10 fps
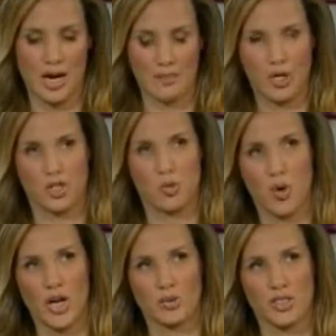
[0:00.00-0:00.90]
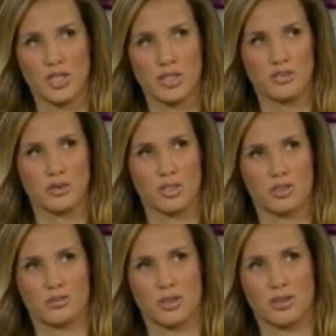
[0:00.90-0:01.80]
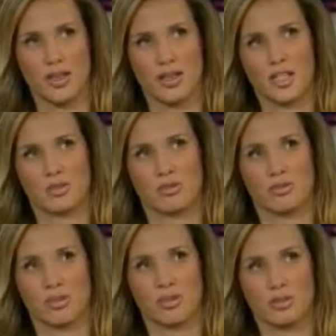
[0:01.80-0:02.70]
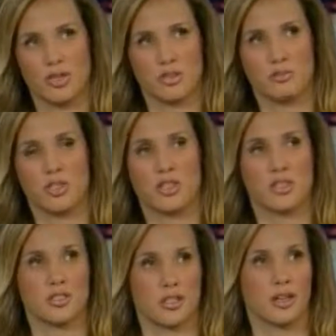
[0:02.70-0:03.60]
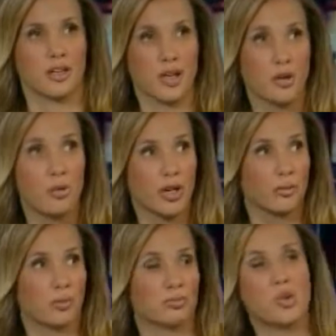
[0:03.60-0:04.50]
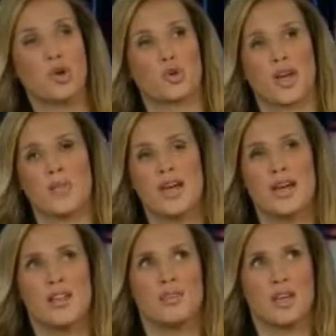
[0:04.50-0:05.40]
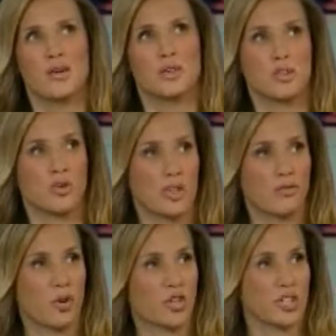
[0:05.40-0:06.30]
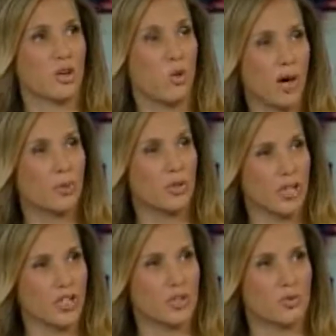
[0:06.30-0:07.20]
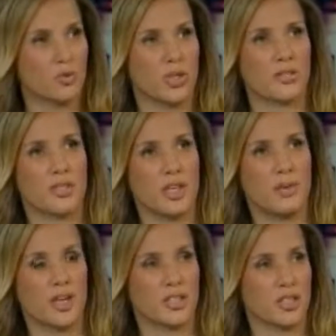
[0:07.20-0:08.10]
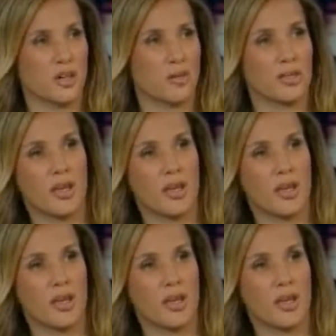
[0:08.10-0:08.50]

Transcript: Operation Wide Receiver, which is what they like to refer to as Bush's gun running program, they were doing, of course, in cooperation with the Mexican government.